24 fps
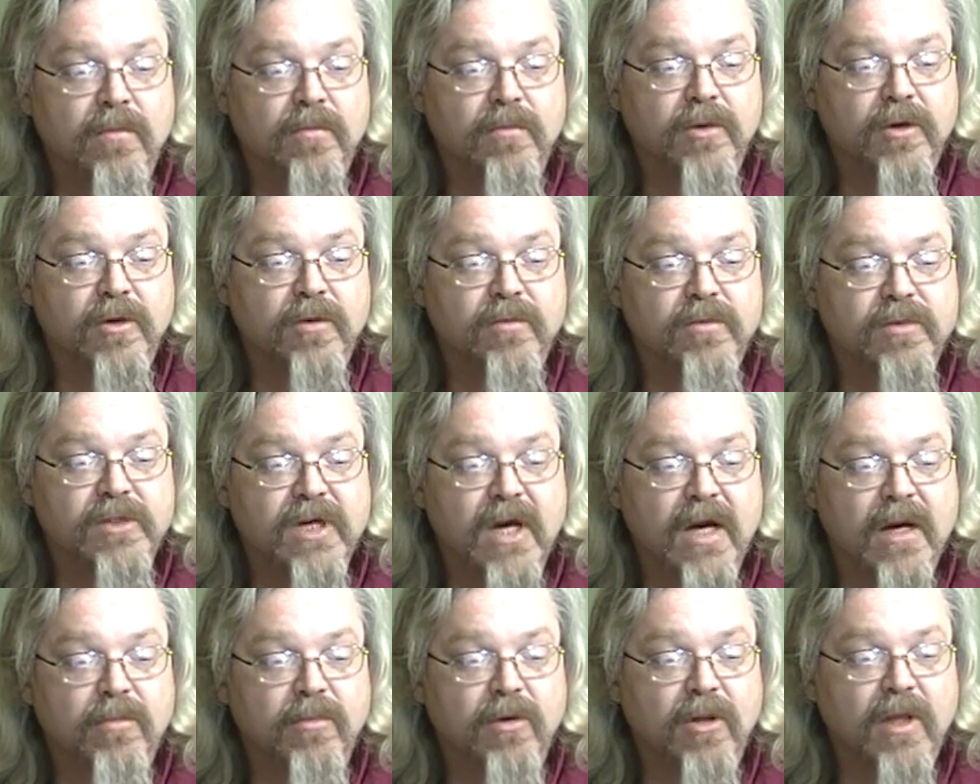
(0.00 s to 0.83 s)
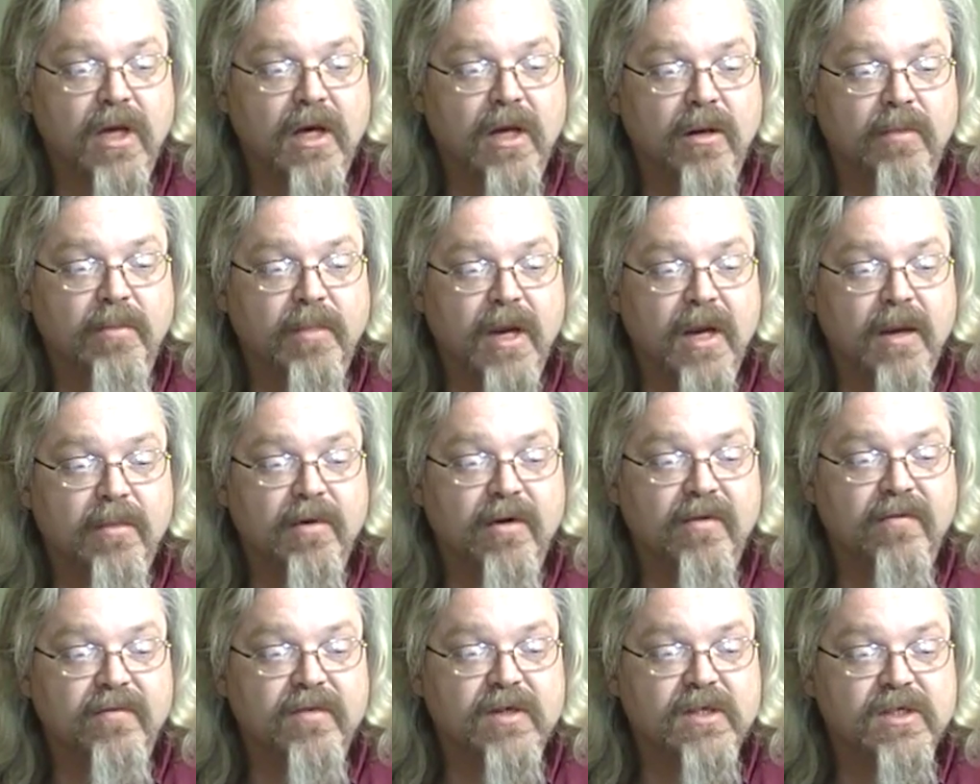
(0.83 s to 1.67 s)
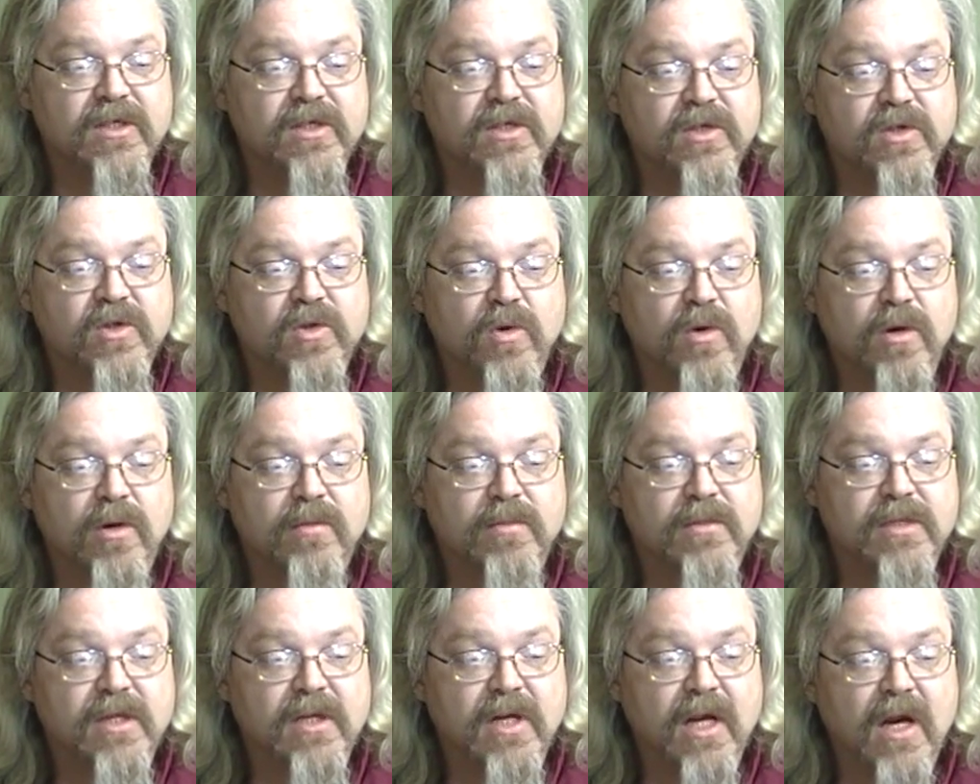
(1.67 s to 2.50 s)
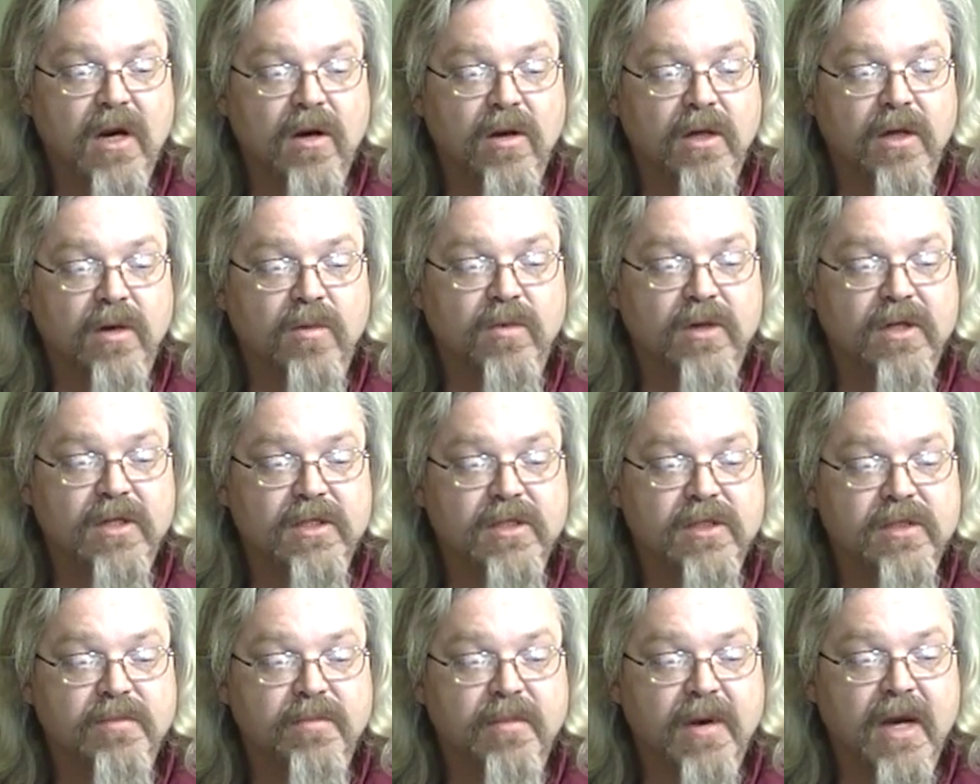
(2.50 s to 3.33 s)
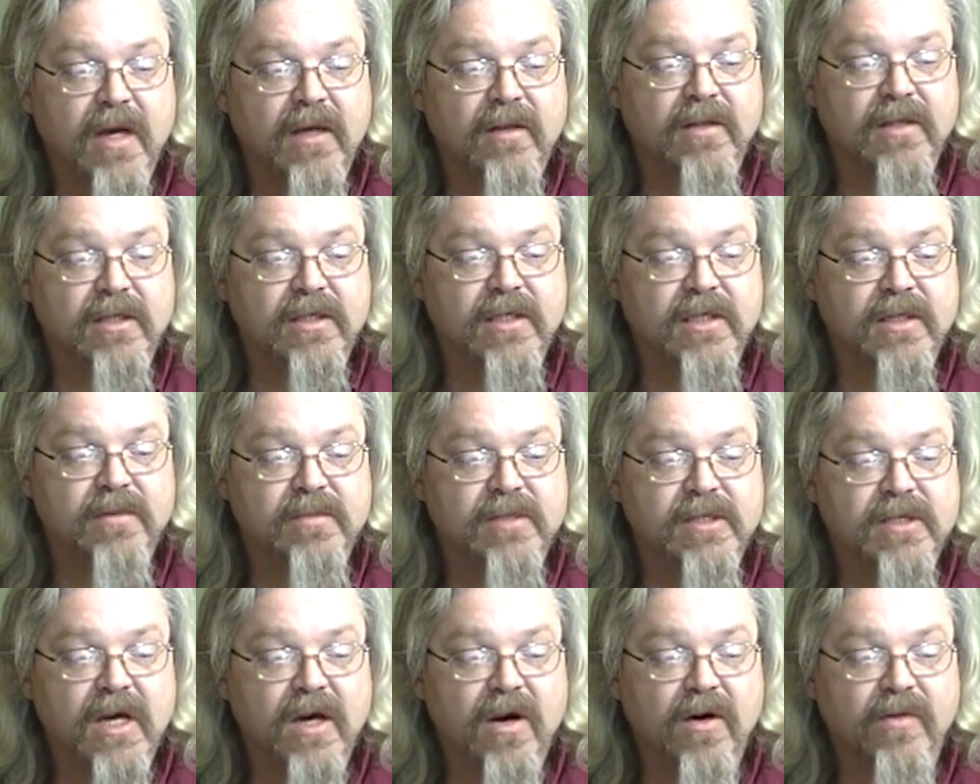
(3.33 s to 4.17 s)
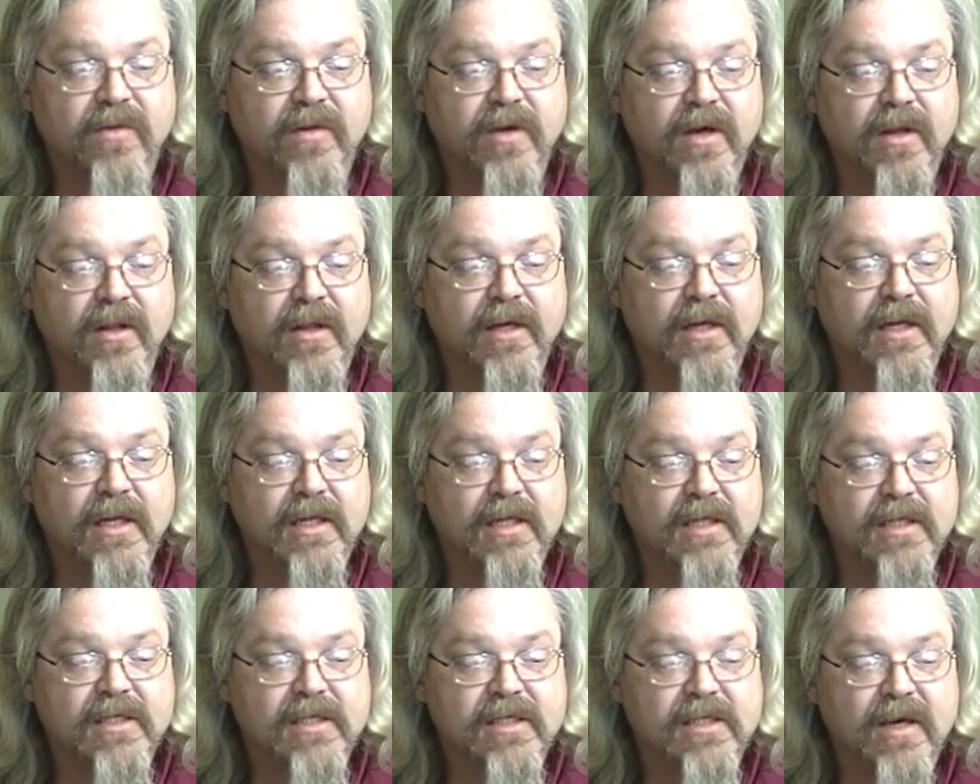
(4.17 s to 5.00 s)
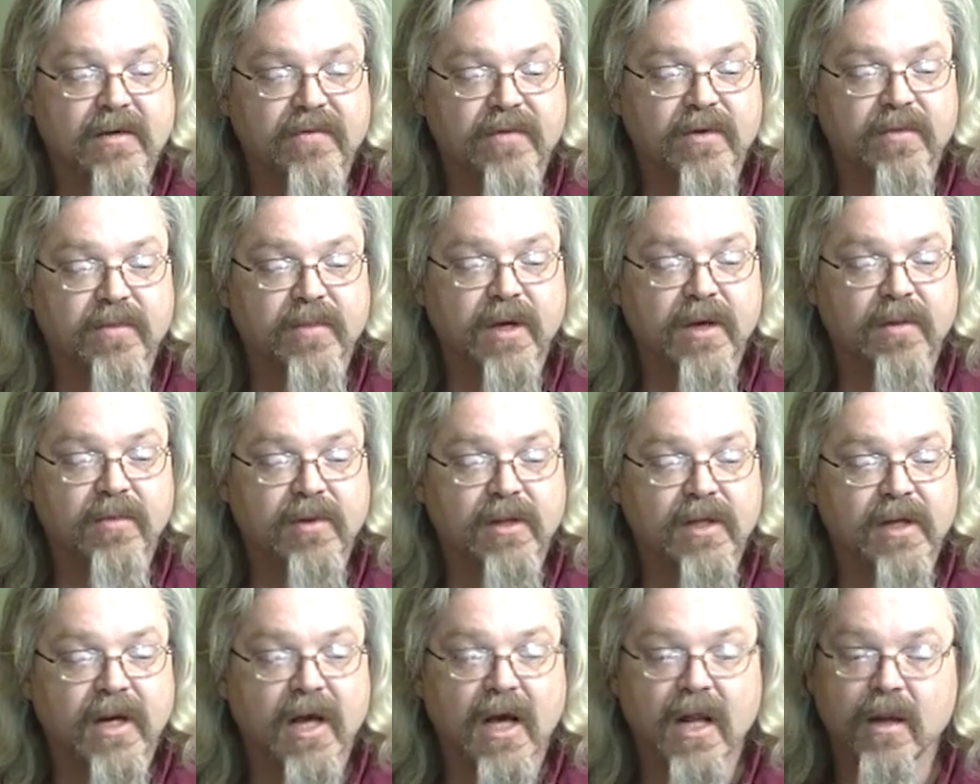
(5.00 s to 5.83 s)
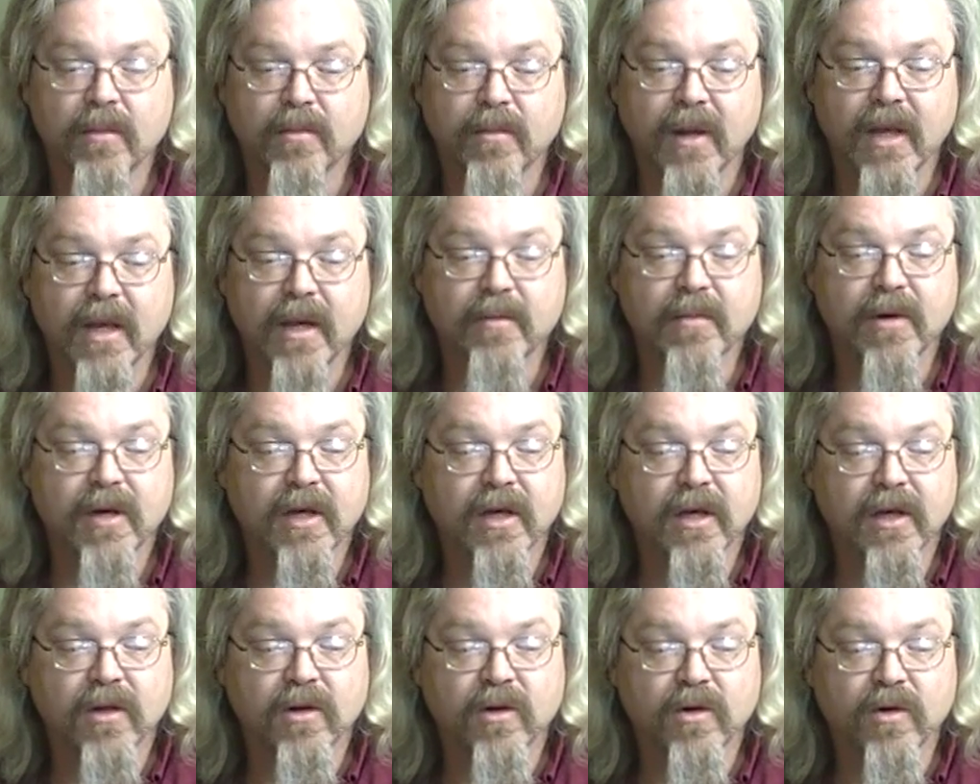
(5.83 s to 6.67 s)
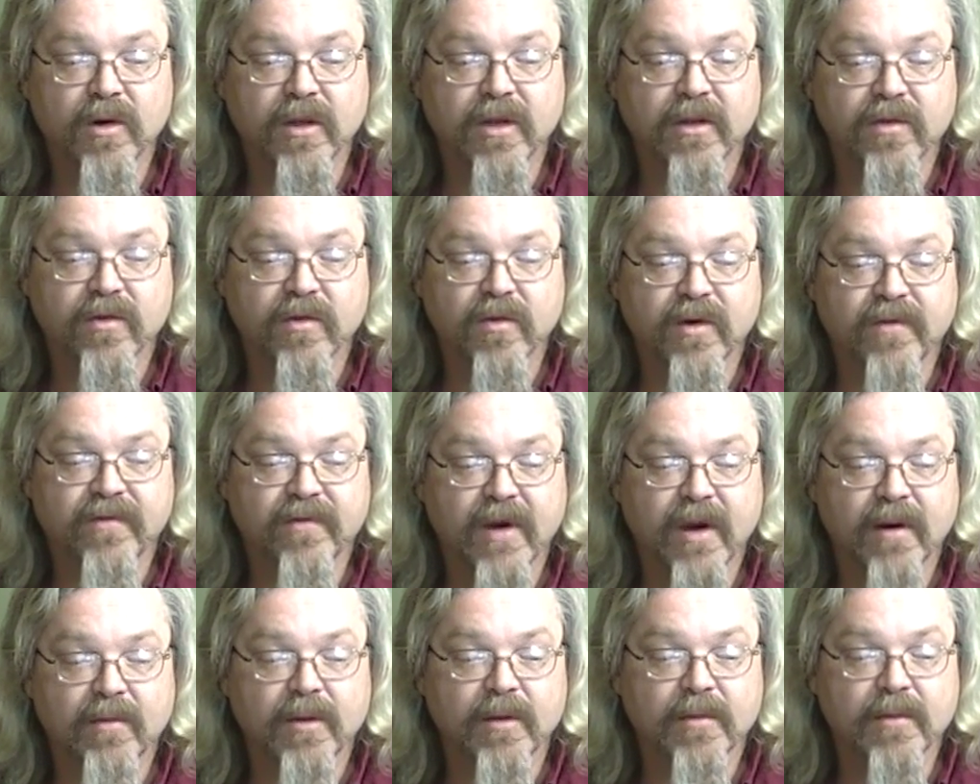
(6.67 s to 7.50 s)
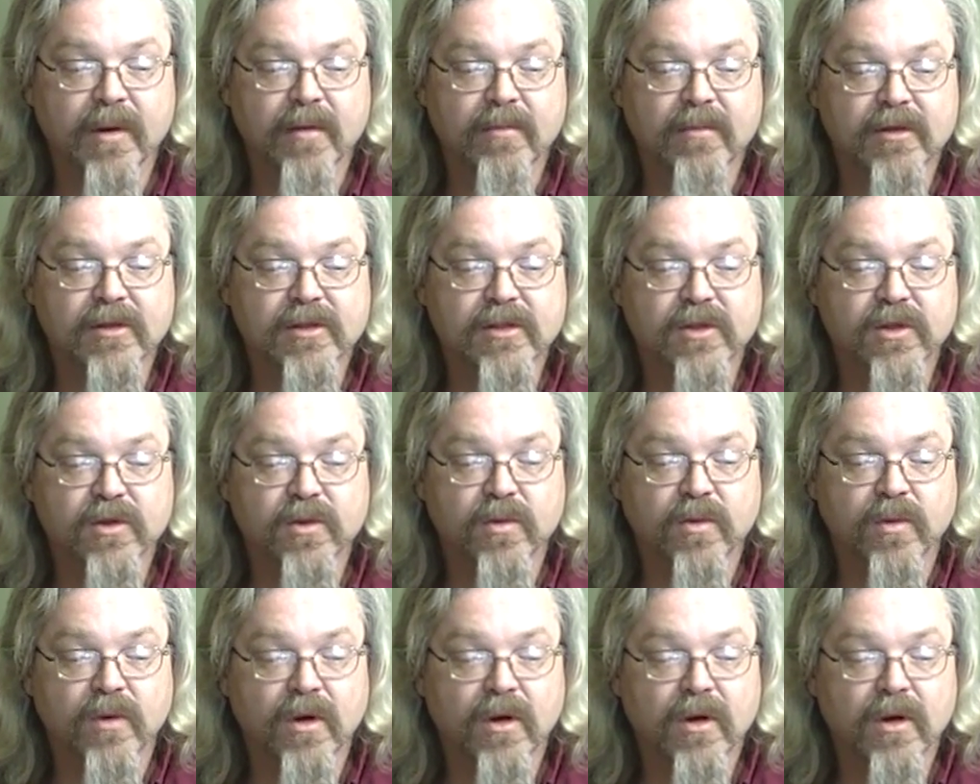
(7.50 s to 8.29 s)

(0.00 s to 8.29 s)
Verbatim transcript: Boom Chapel, Alabama, vicious storms and howling winds smacked the deep south, killing at least seven people in Alabama, including three family members who,